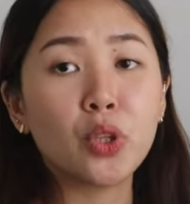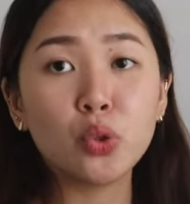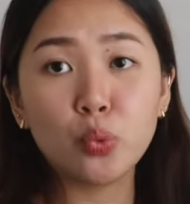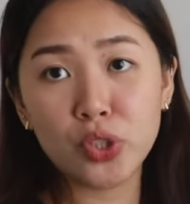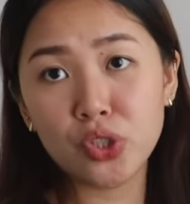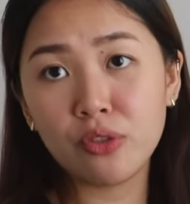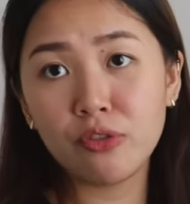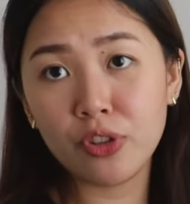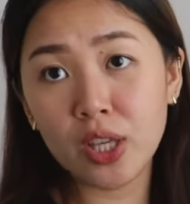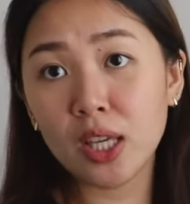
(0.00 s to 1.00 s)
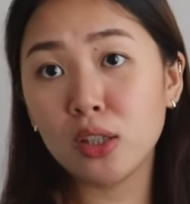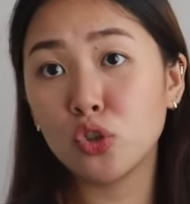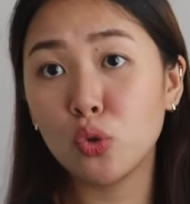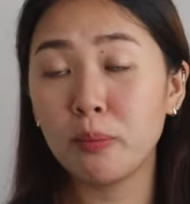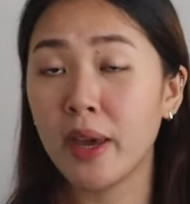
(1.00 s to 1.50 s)
tuition fee.
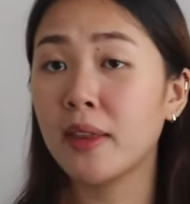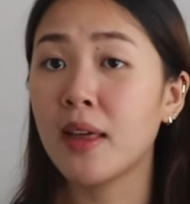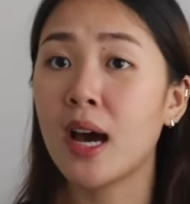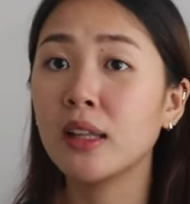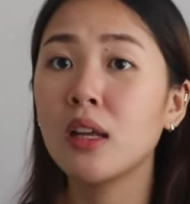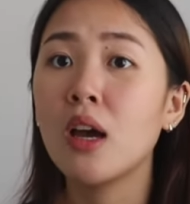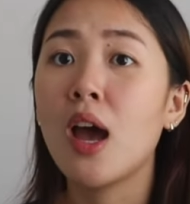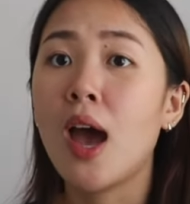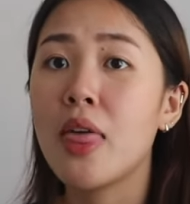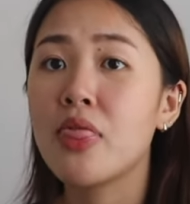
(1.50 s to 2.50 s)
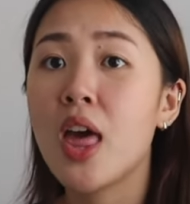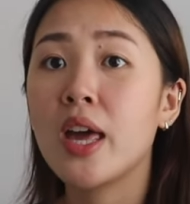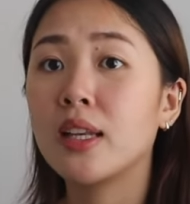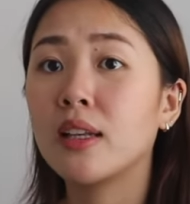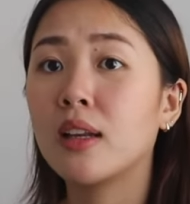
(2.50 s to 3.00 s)
You pay that, and
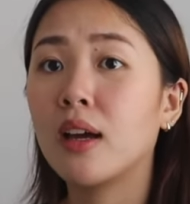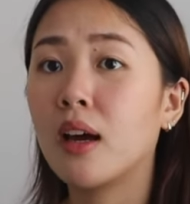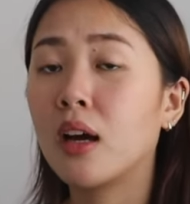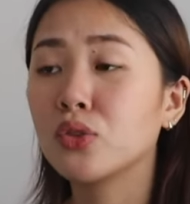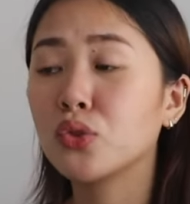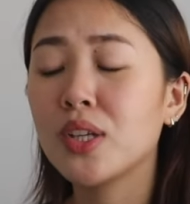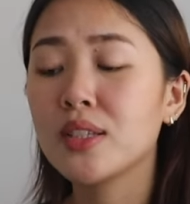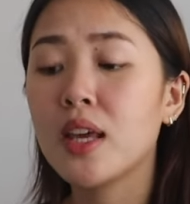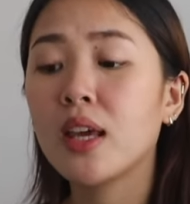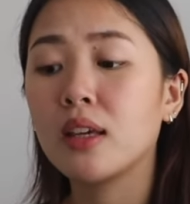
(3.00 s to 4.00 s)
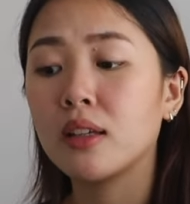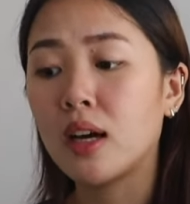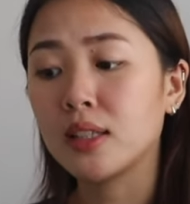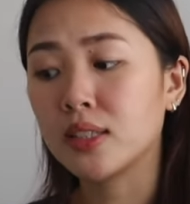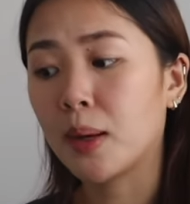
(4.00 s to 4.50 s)
then as soon as they
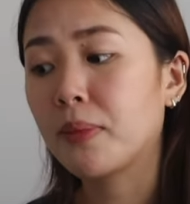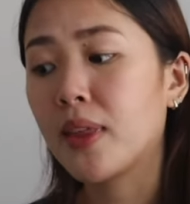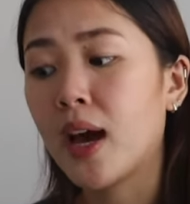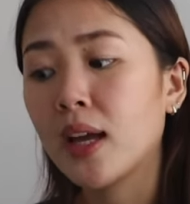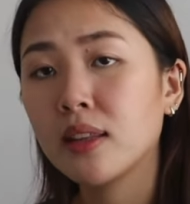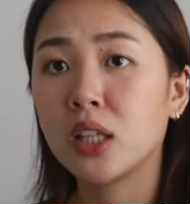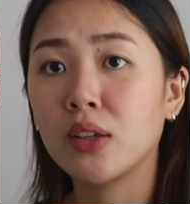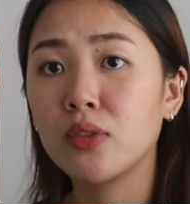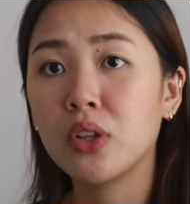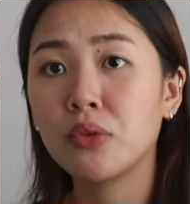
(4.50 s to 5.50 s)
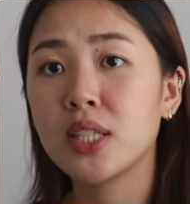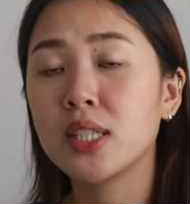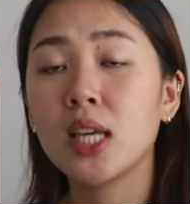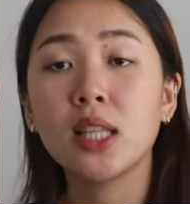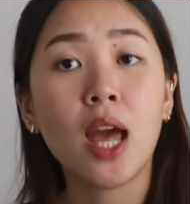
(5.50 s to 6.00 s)
accept that, they give you the
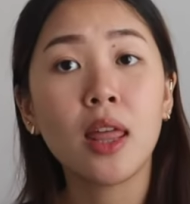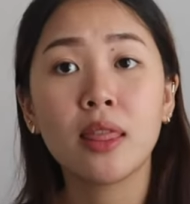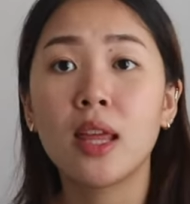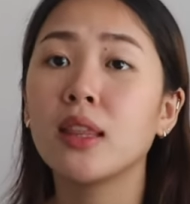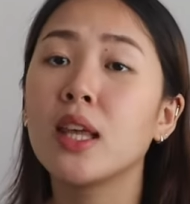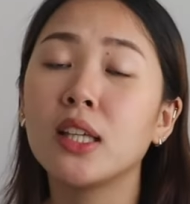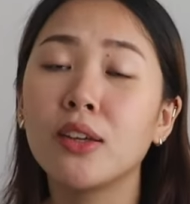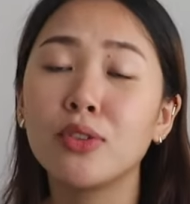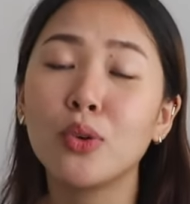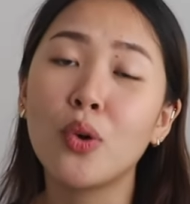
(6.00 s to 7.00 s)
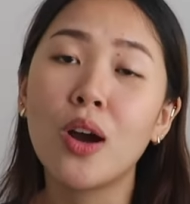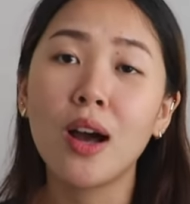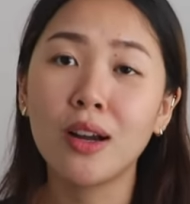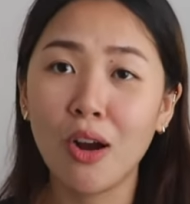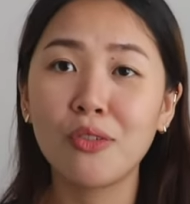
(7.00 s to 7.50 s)
receipt, and then they give you
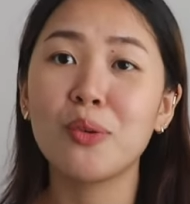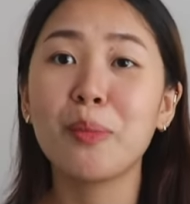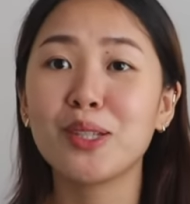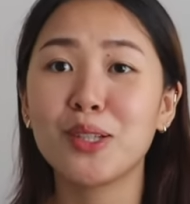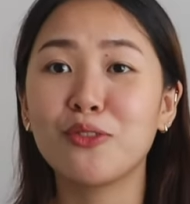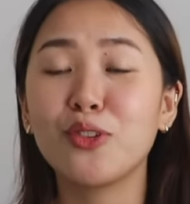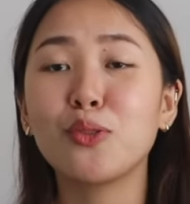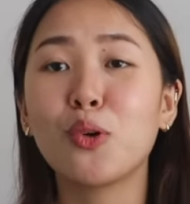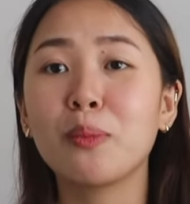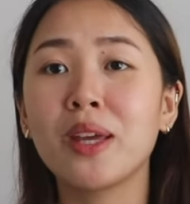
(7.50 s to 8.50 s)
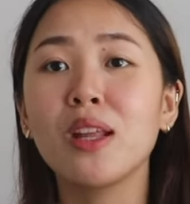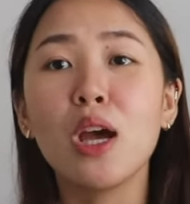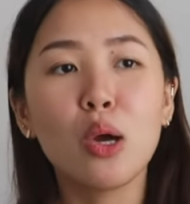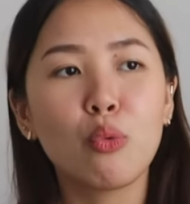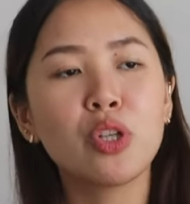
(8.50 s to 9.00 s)
a confirmation of enrollment,
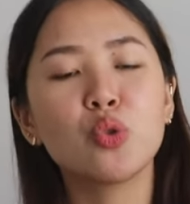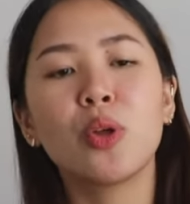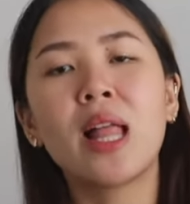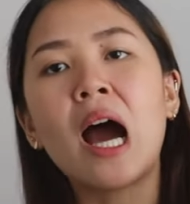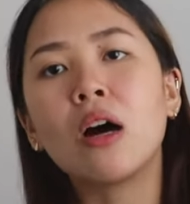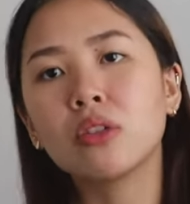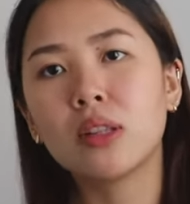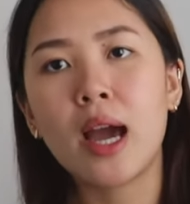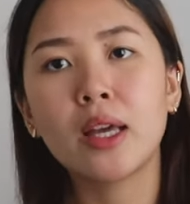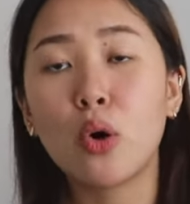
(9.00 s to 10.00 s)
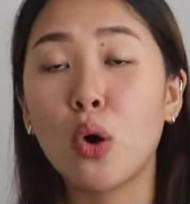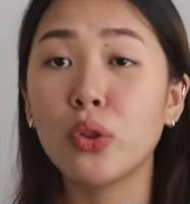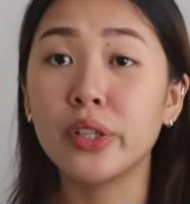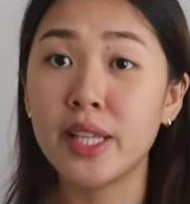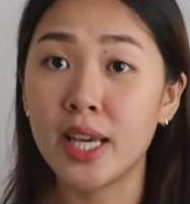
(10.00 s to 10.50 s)
which will outline all
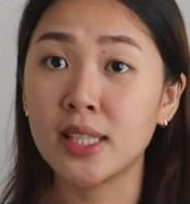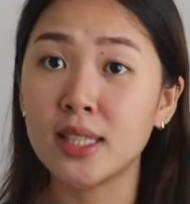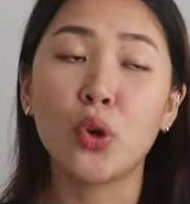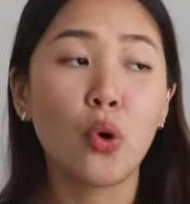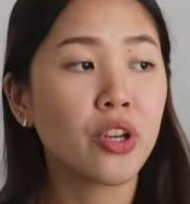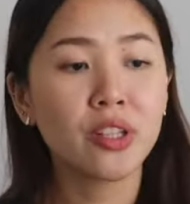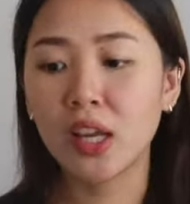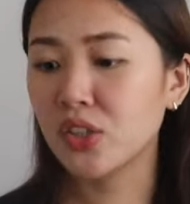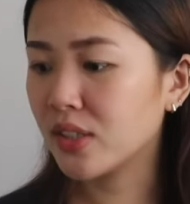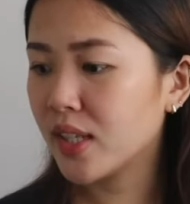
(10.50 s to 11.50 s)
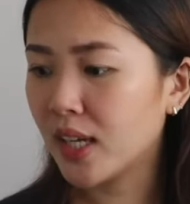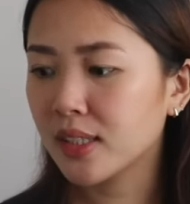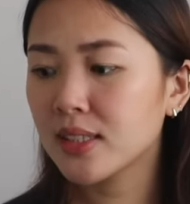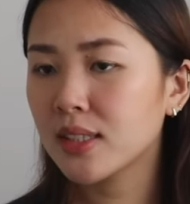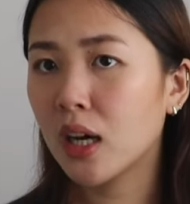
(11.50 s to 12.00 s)
the dates, the orientation
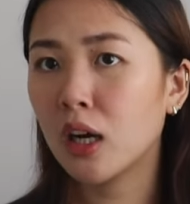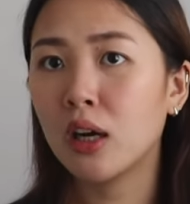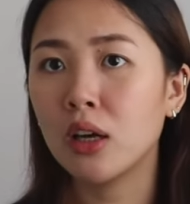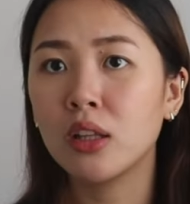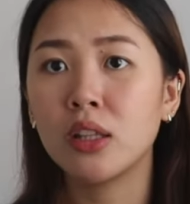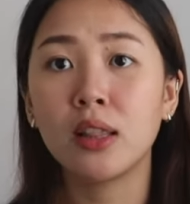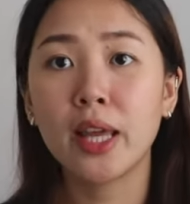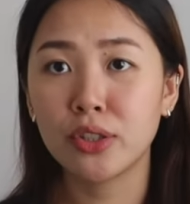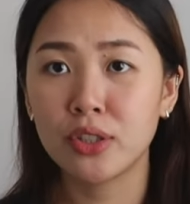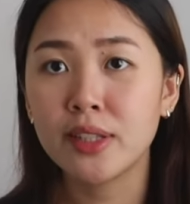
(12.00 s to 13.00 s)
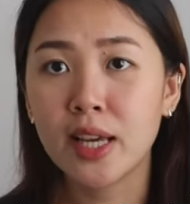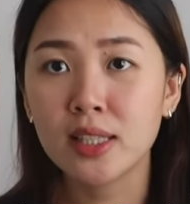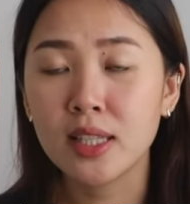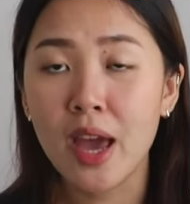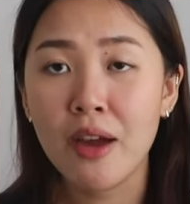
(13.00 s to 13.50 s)
dates, the lecture
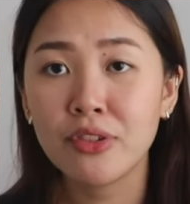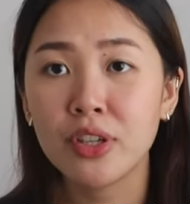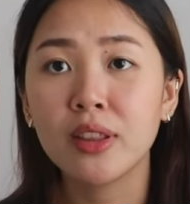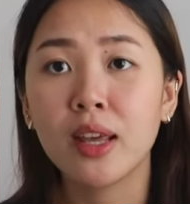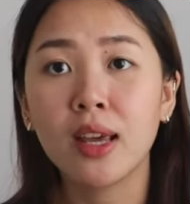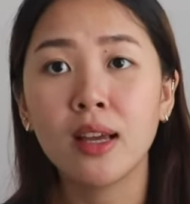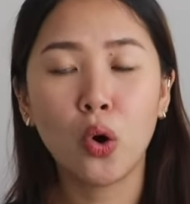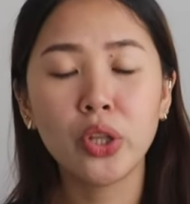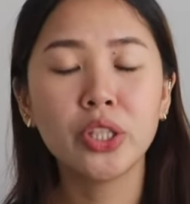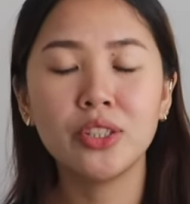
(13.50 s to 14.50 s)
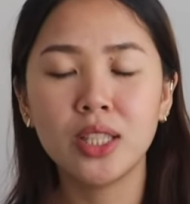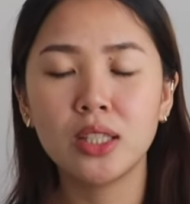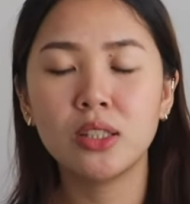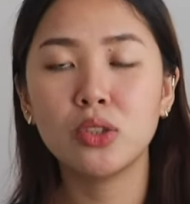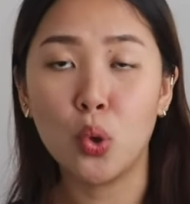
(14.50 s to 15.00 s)
dates, and everything, all that you
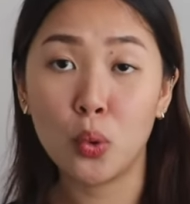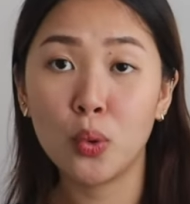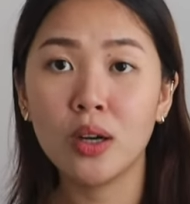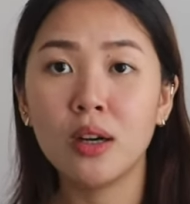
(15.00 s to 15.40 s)
need to know